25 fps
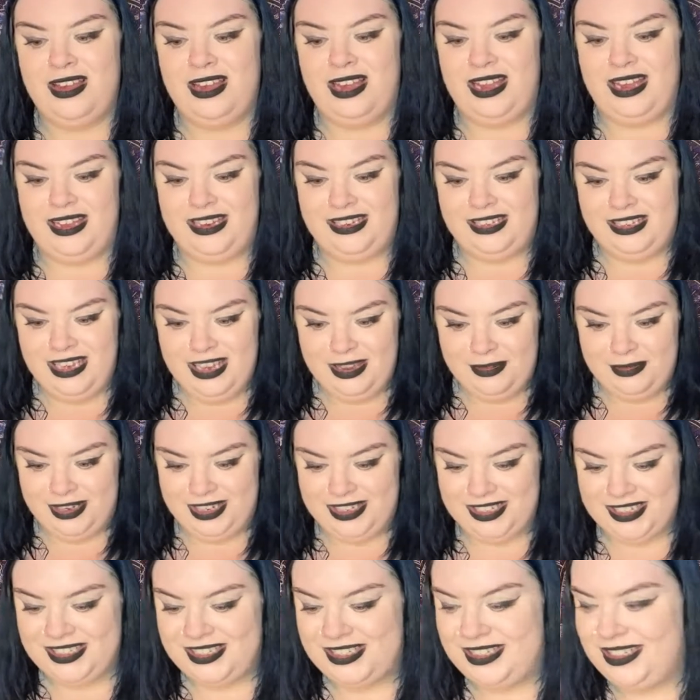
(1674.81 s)
And yeah, we're
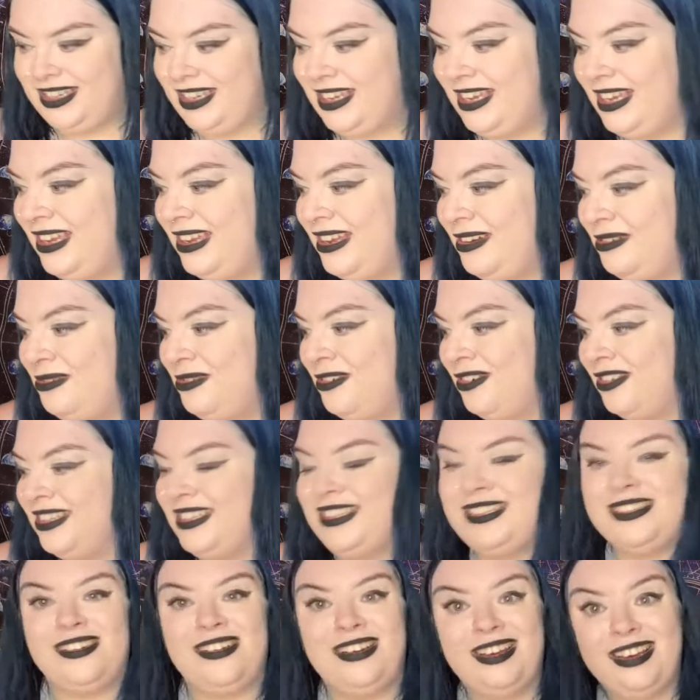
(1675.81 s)
going to see what
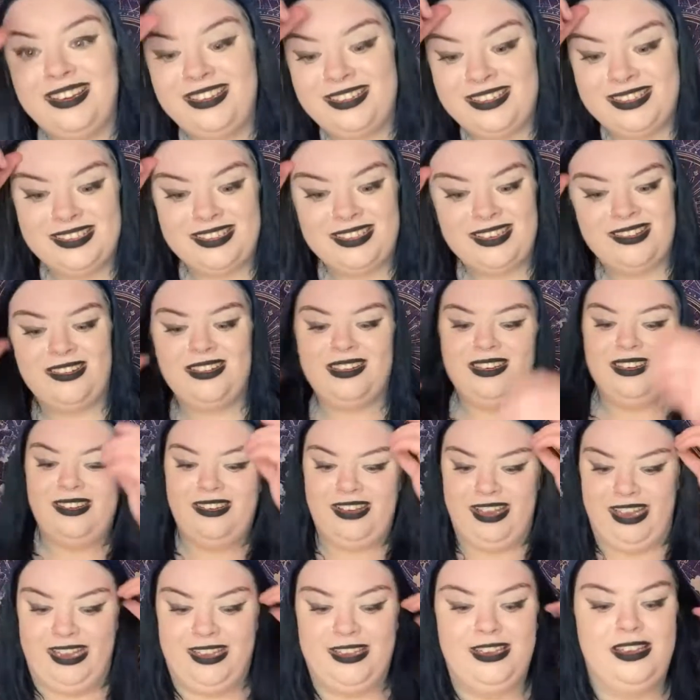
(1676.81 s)
these eyeliners are
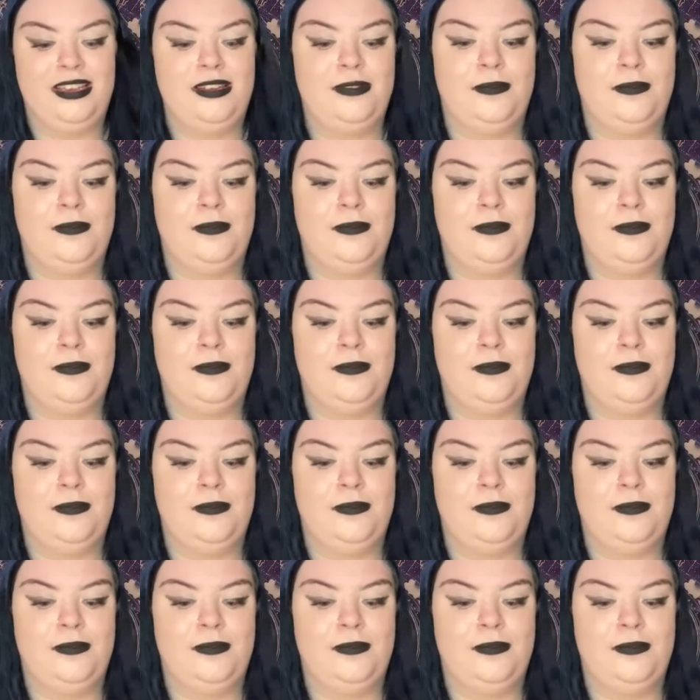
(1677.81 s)
like.